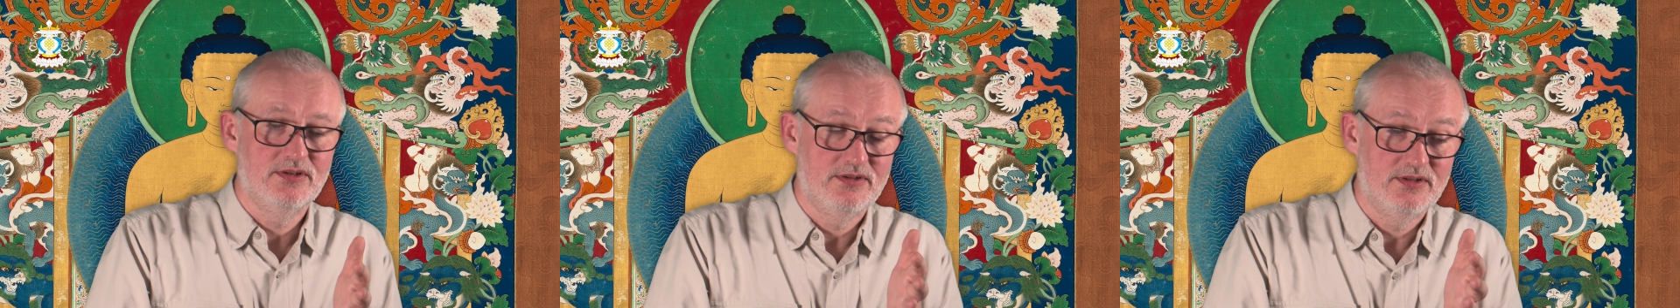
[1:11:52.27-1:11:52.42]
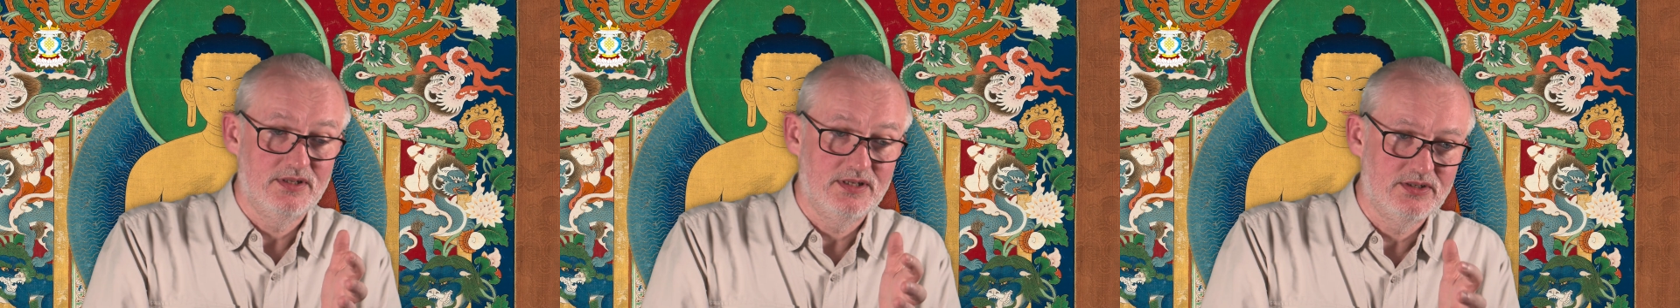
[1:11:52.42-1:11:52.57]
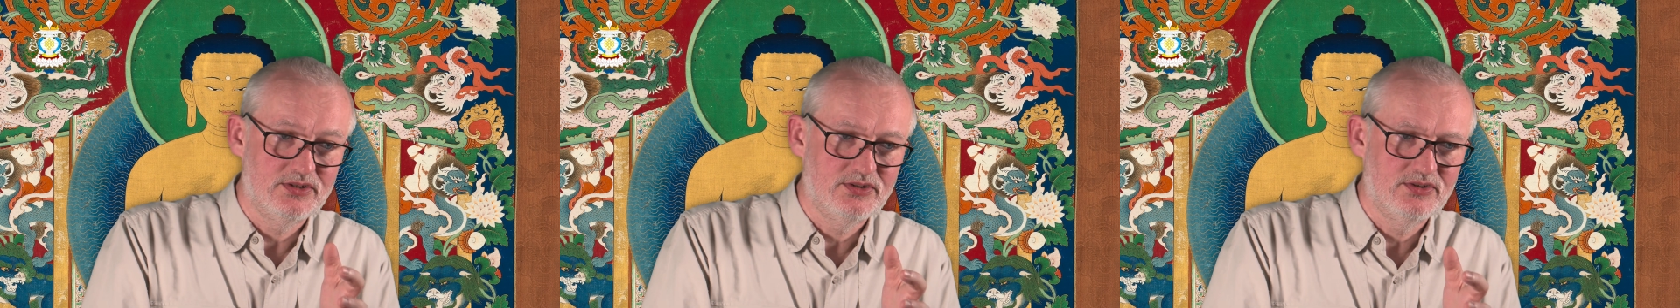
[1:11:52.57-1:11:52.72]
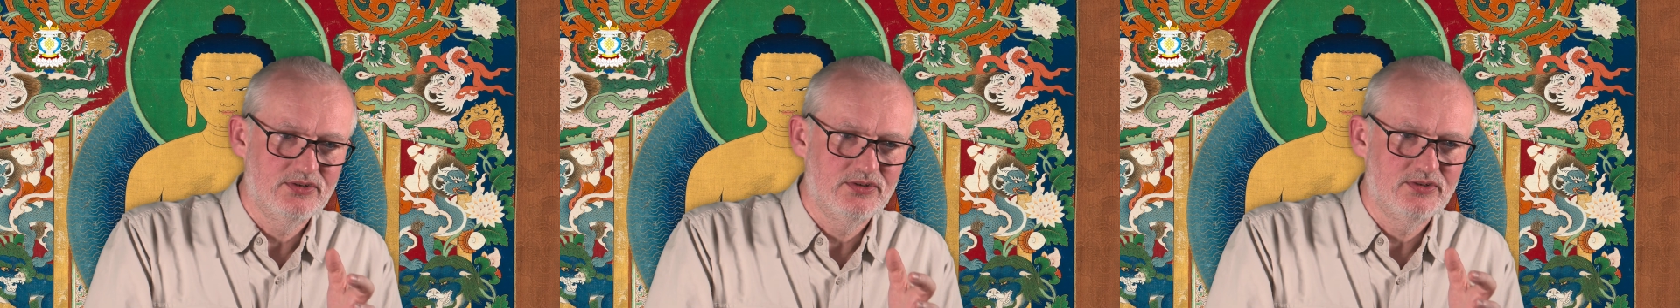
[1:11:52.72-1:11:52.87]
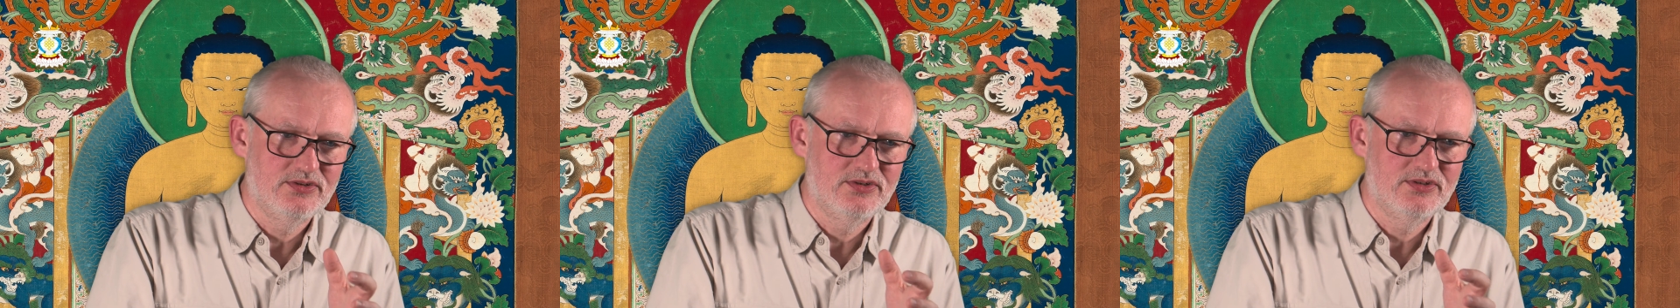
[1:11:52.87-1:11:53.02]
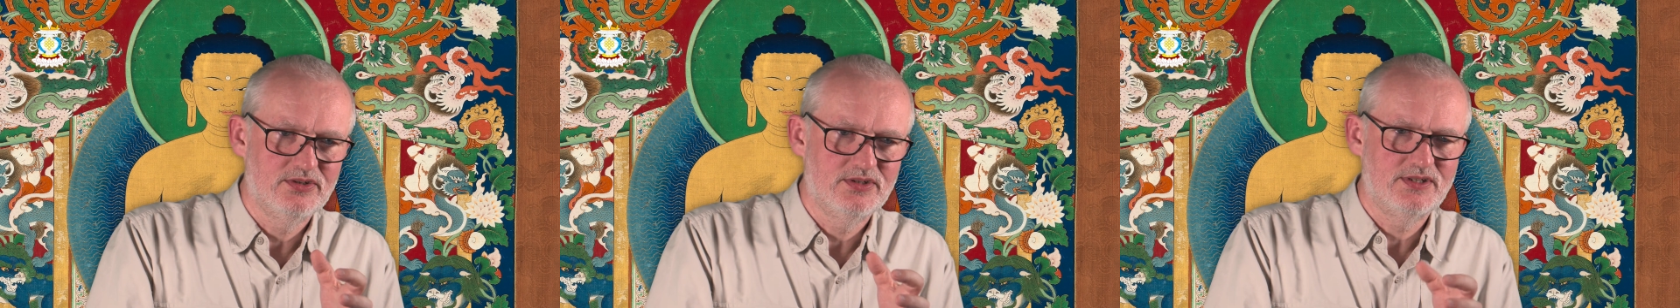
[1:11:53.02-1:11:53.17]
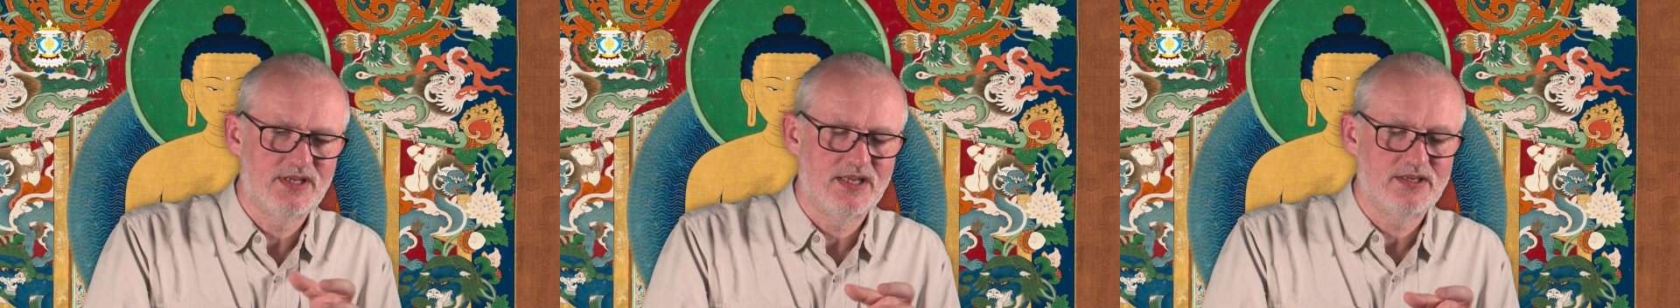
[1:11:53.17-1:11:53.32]
this
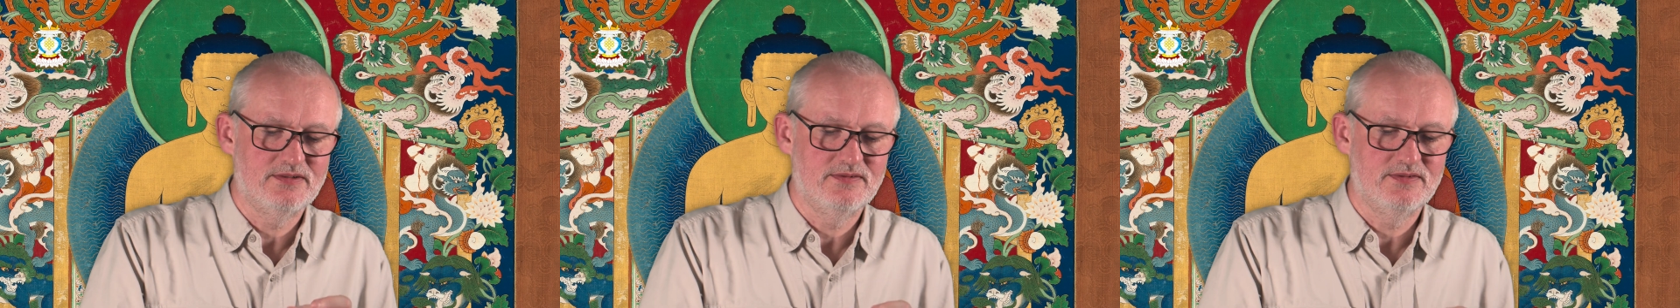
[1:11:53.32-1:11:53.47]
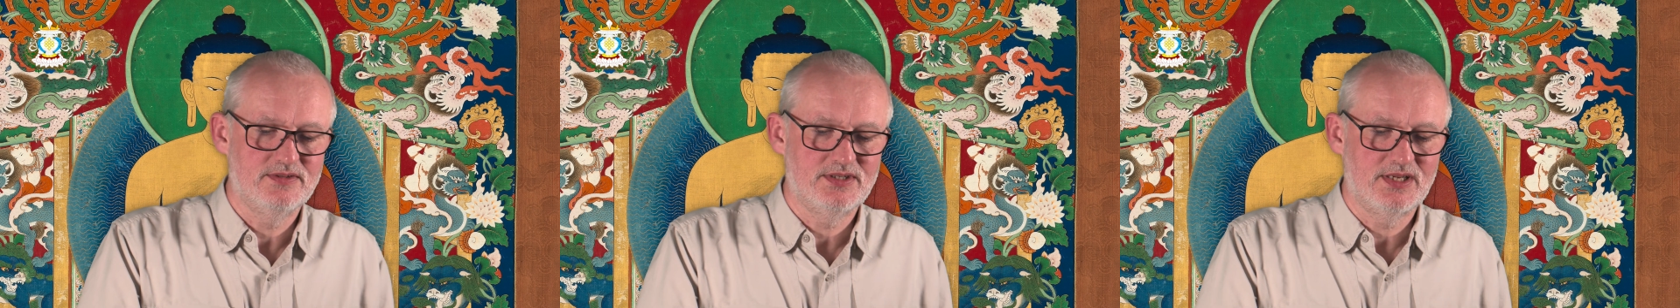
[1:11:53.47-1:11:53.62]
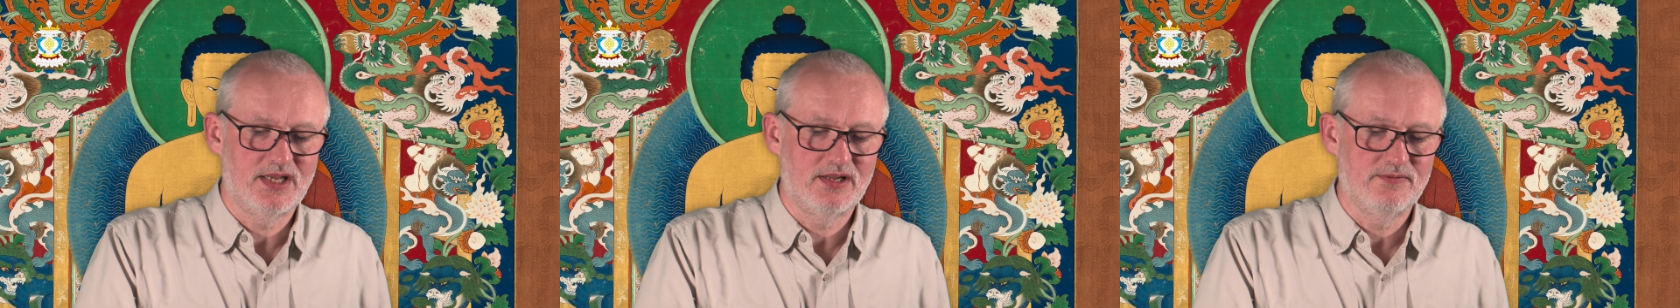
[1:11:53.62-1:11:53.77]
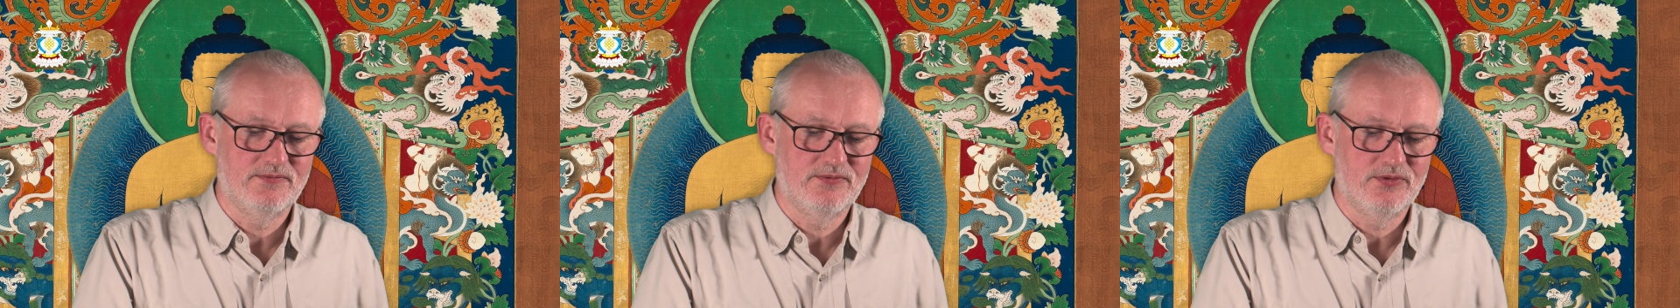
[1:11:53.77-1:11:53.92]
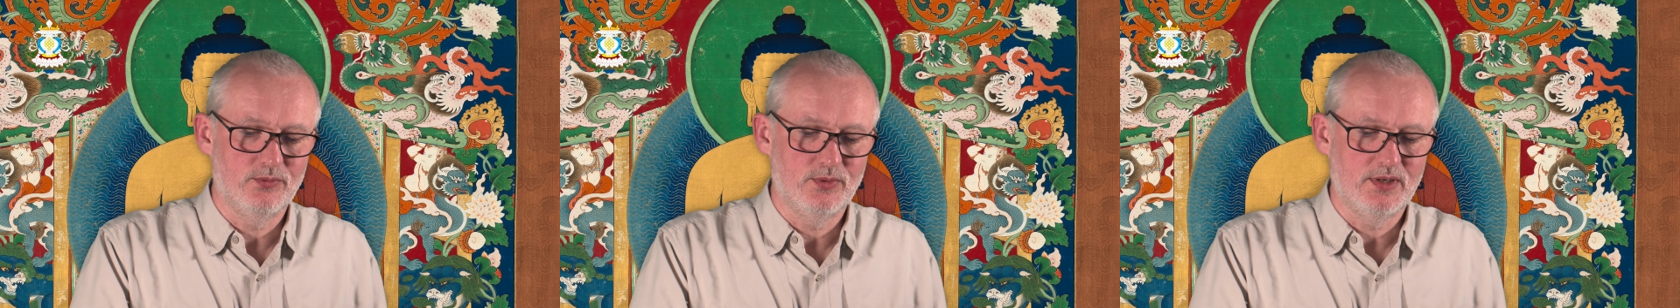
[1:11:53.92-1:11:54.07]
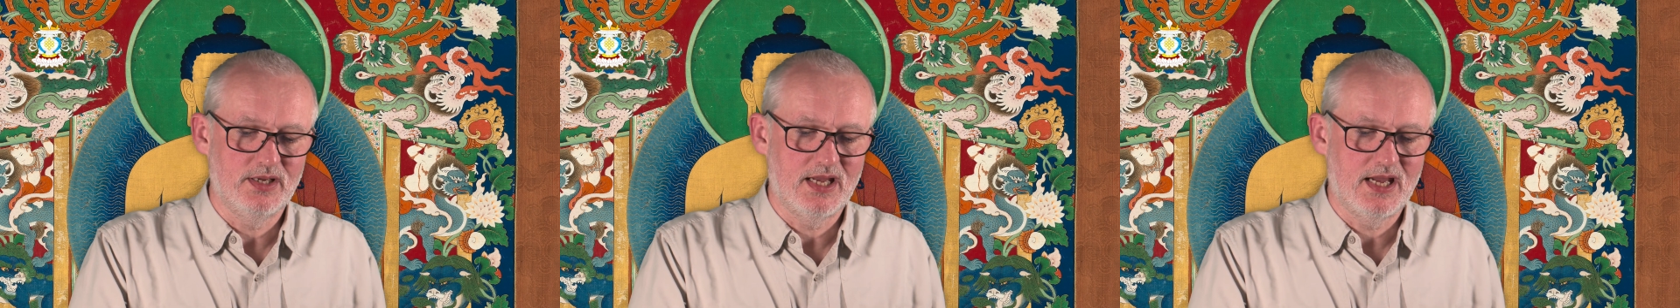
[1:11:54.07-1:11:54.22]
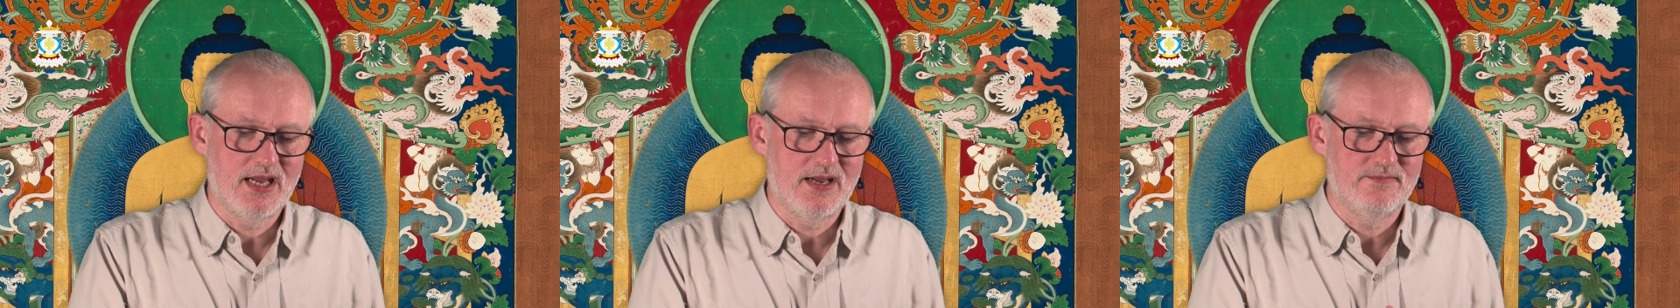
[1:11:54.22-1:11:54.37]
sense of self that
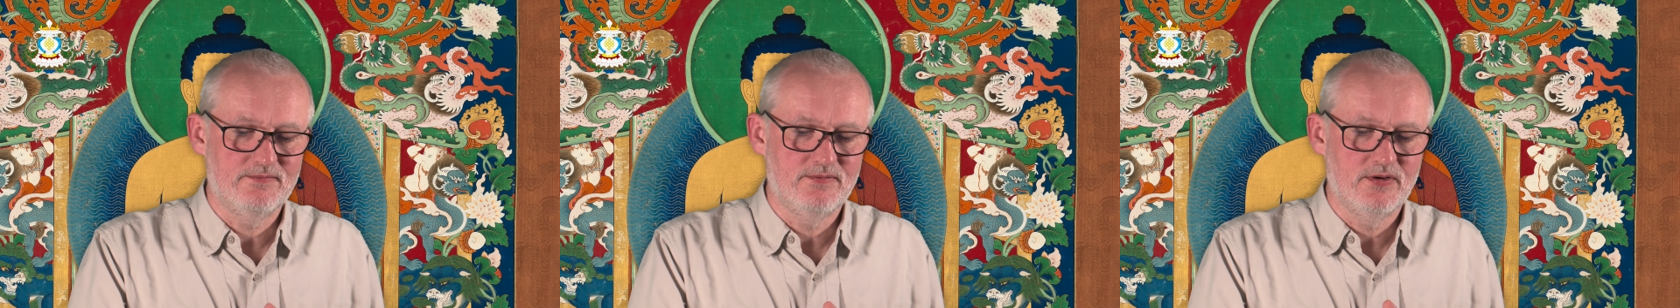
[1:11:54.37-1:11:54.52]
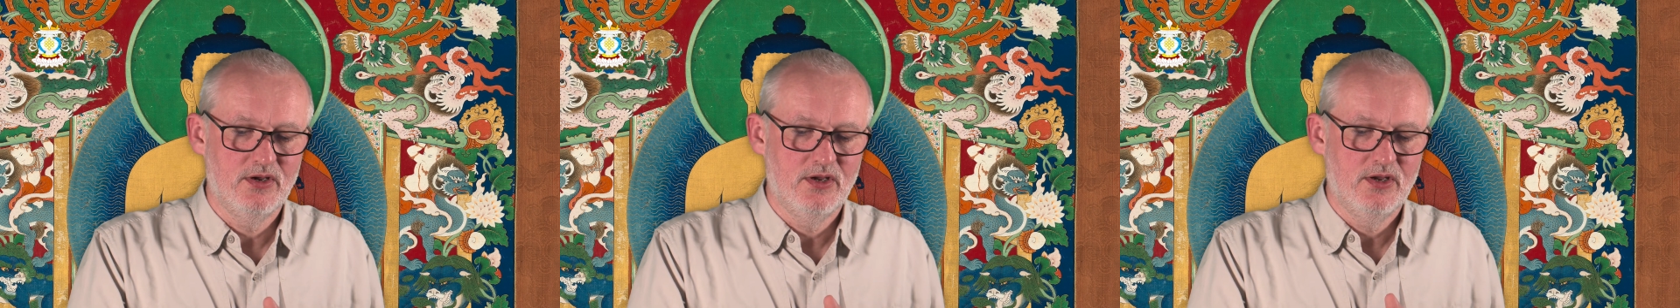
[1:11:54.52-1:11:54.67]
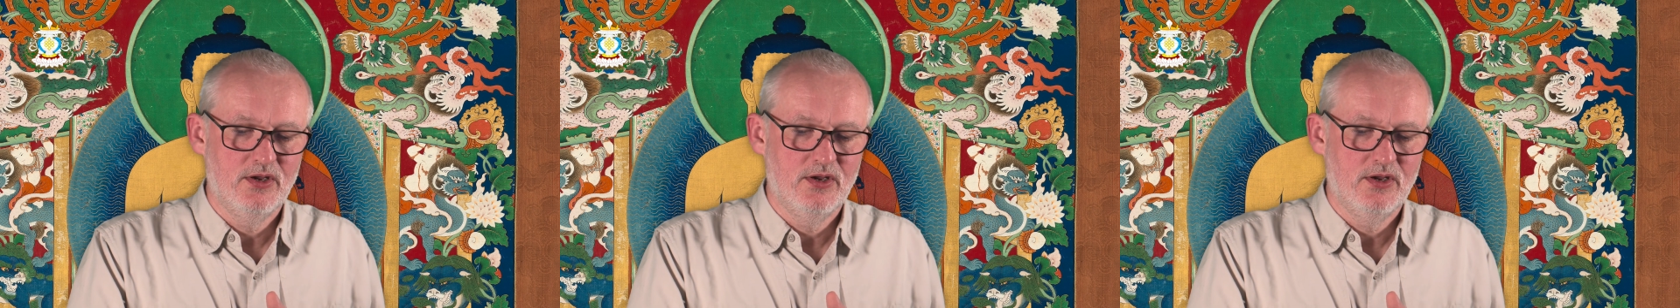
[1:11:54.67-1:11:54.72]
we have,